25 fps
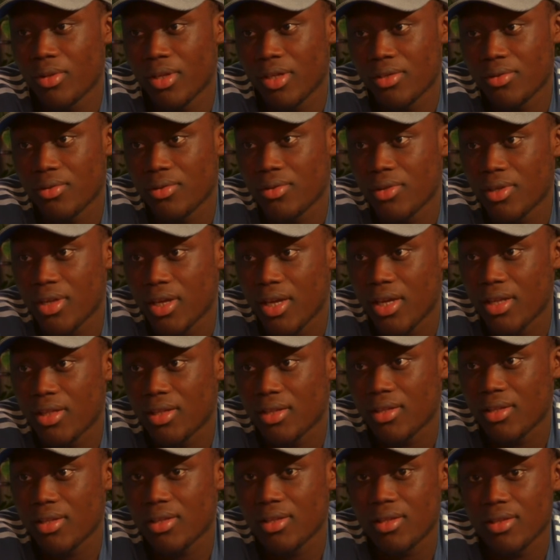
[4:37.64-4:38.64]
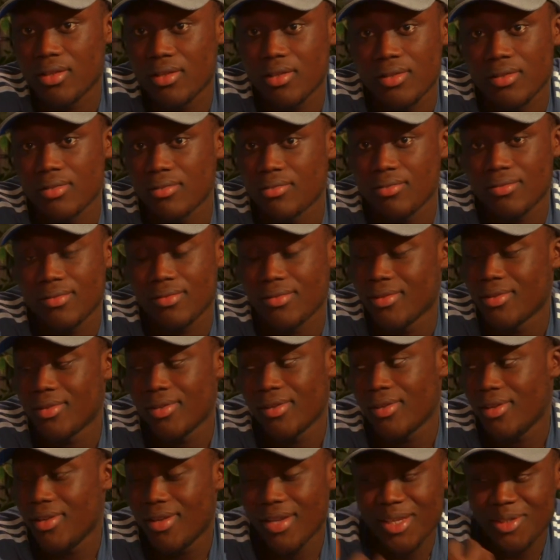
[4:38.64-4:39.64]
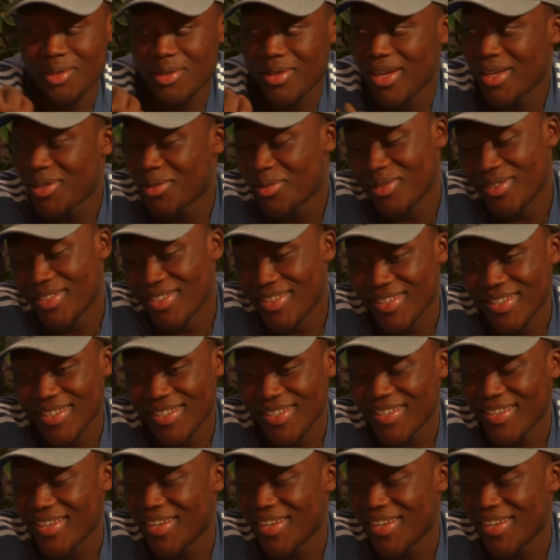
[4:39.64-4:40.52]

his spots, because they're going to sign for cheap, because they're going to want to